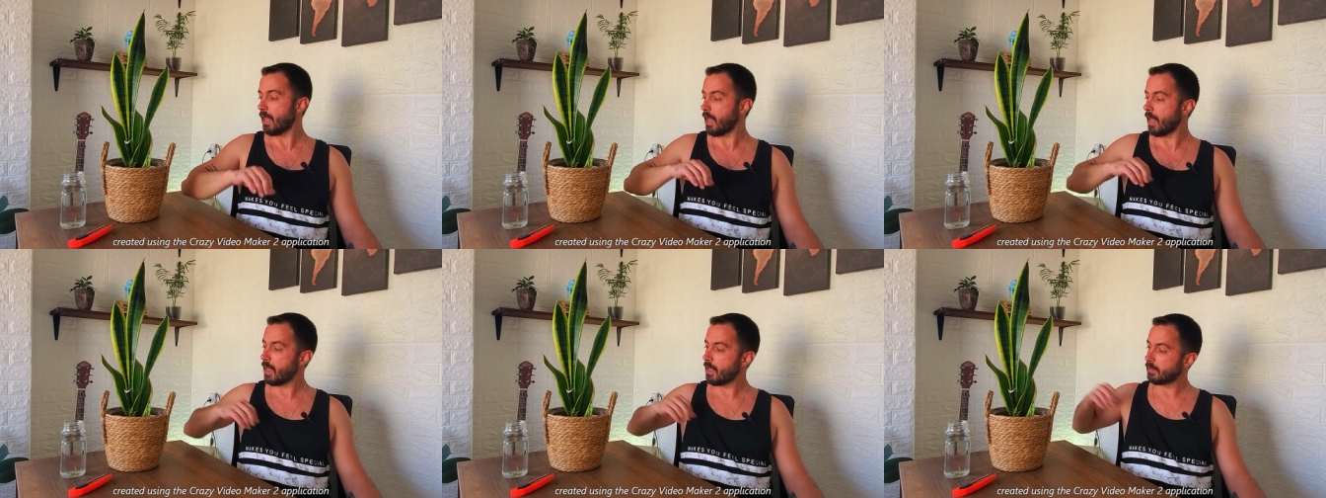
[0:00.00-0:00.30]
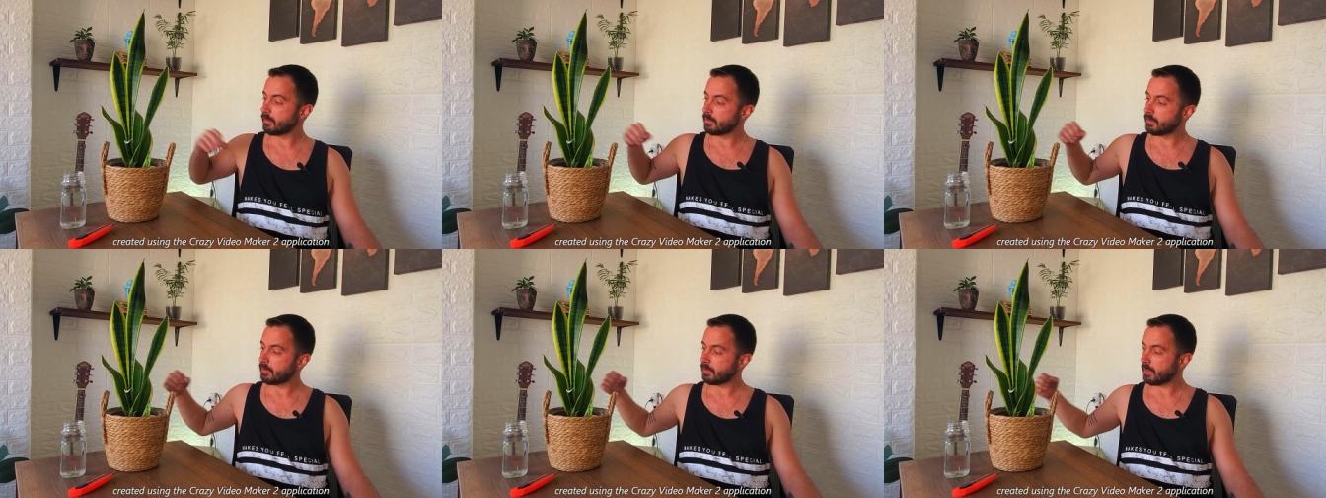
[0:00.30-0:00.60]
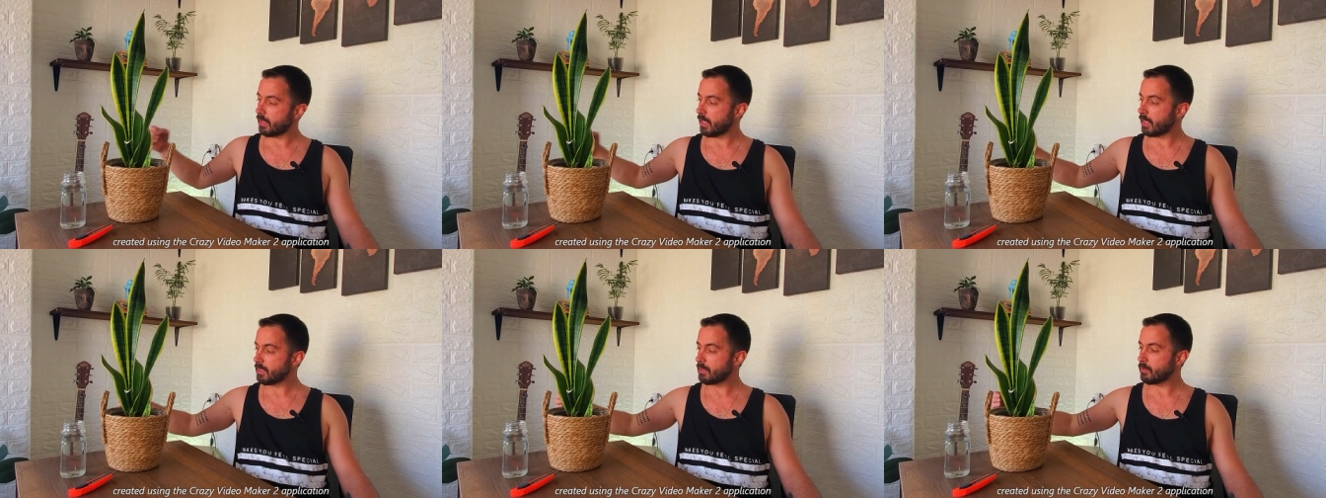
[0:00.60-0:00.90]
and
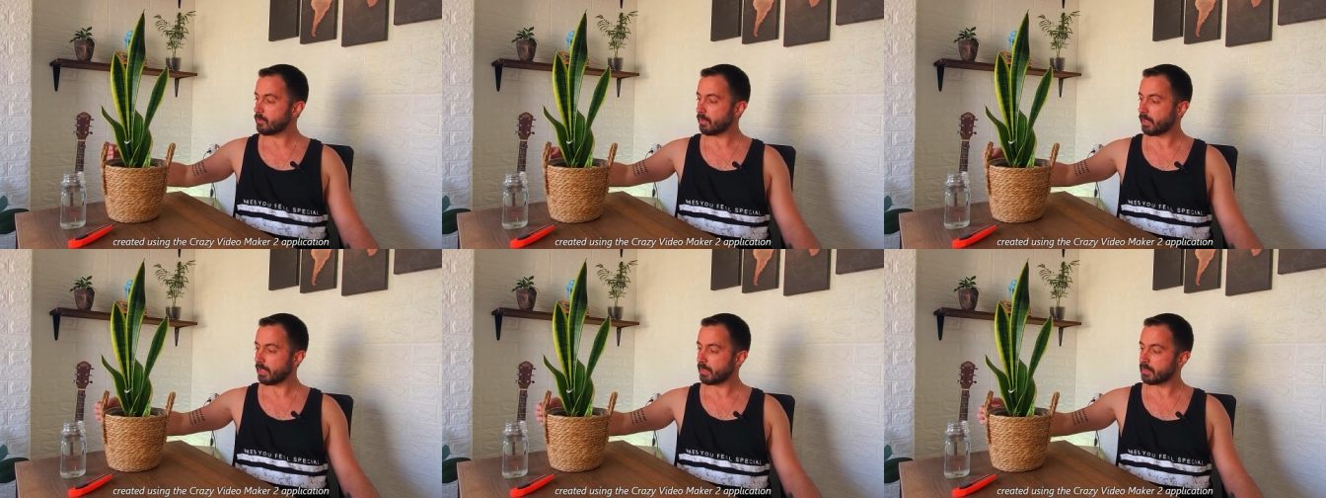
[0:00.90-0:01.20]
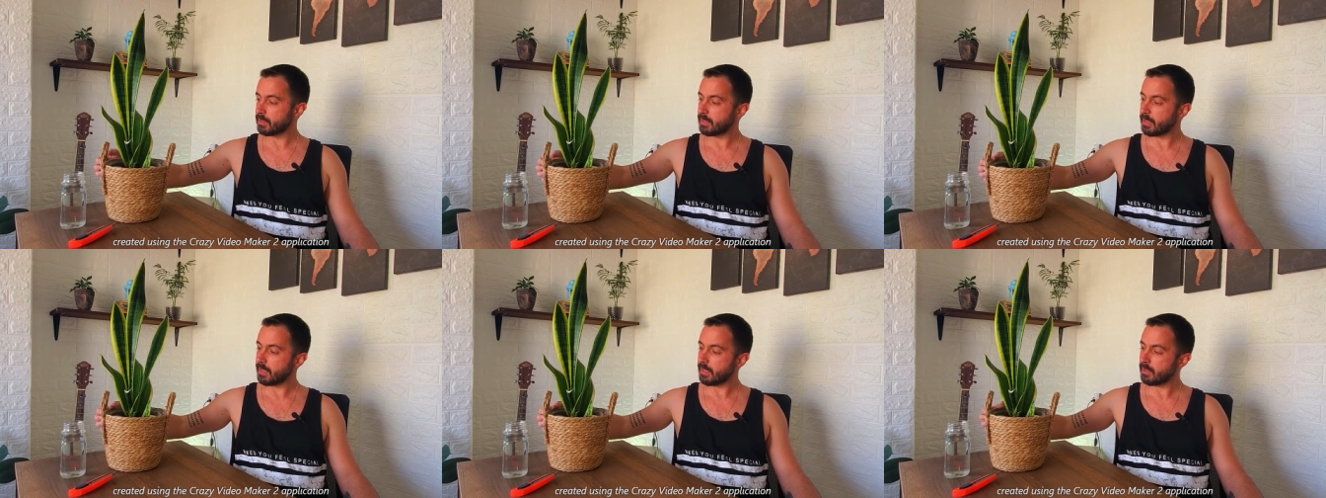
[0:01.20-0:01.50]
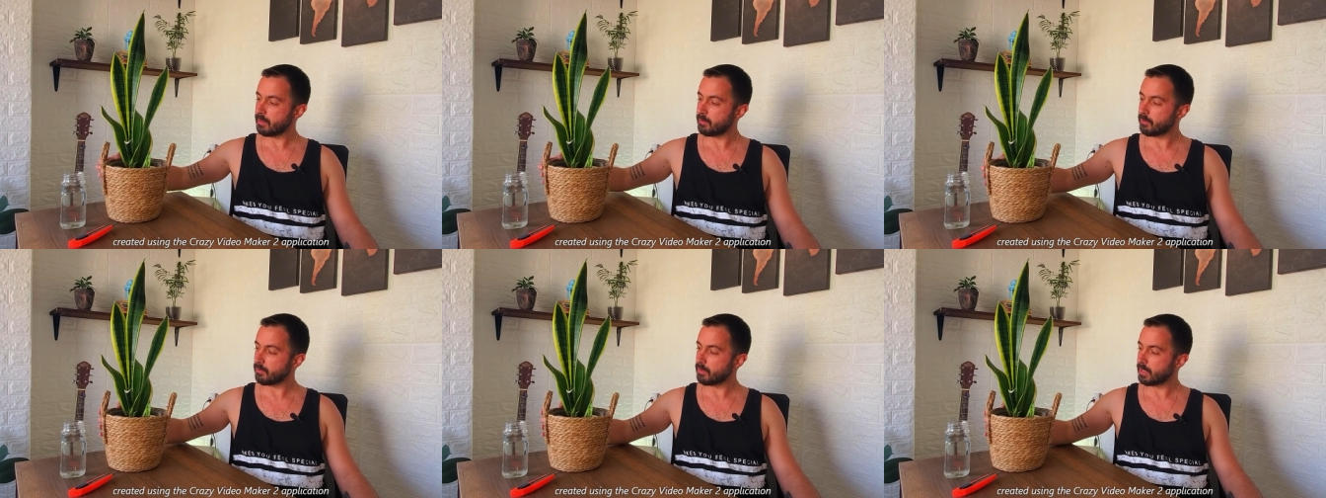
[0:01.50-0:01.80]
as you can
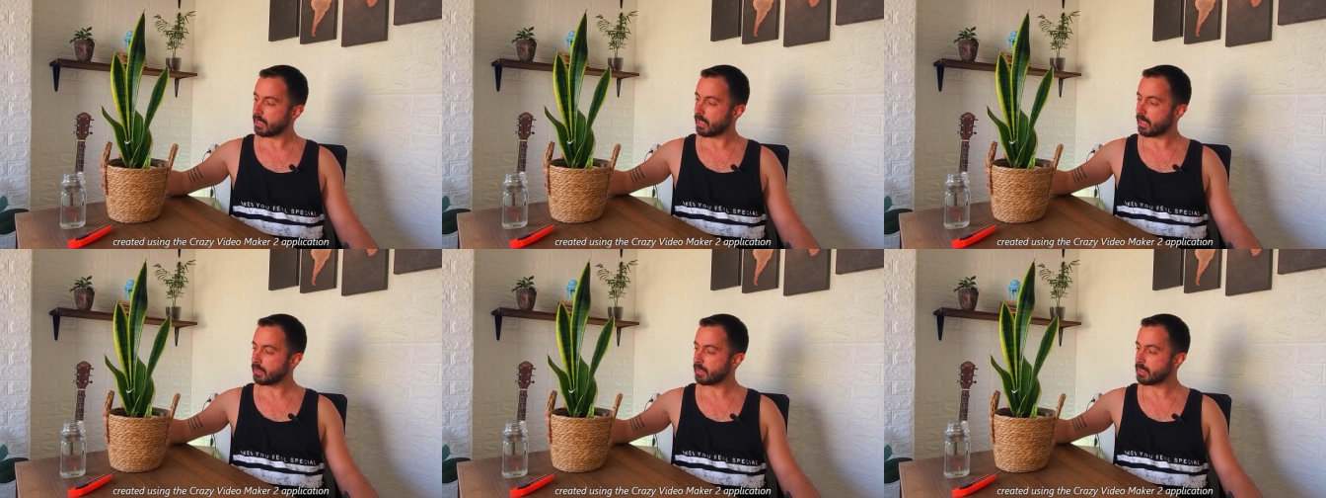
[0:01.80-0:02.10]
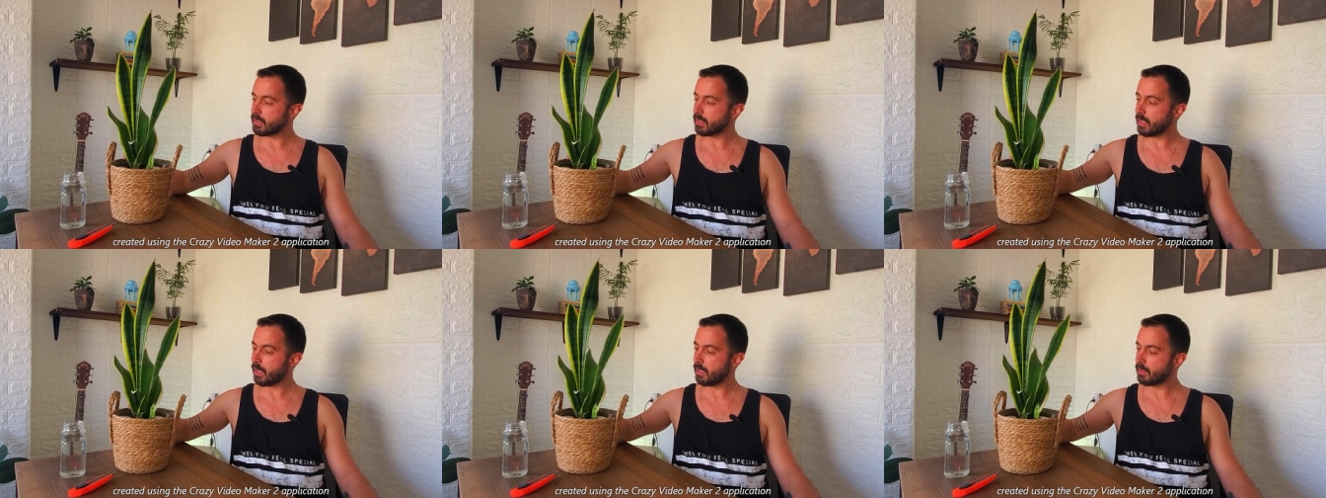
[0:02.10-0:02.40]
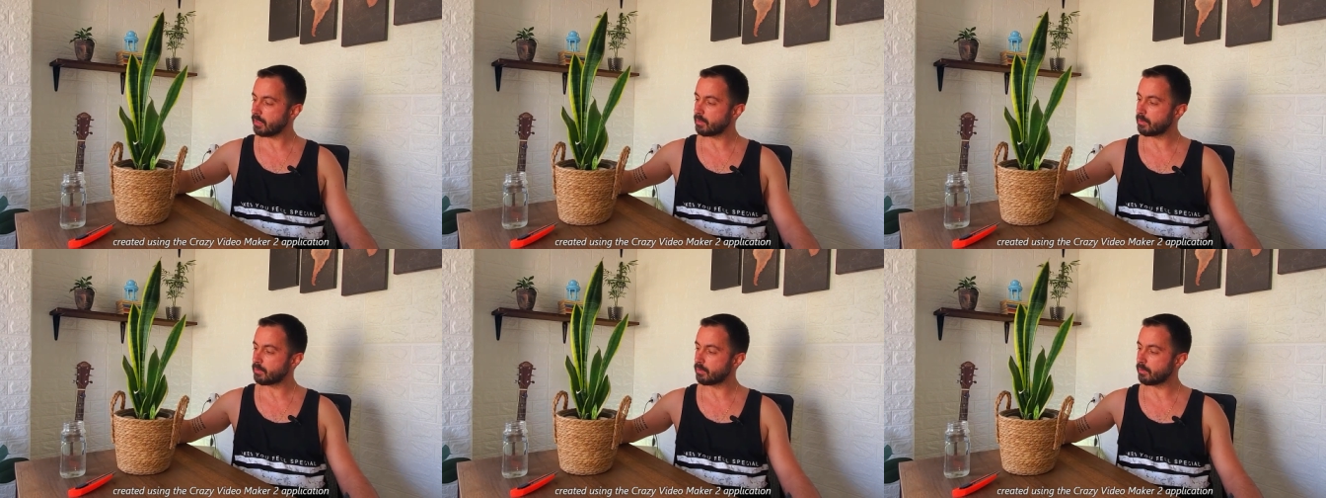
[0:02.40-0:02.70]
tell, today I decided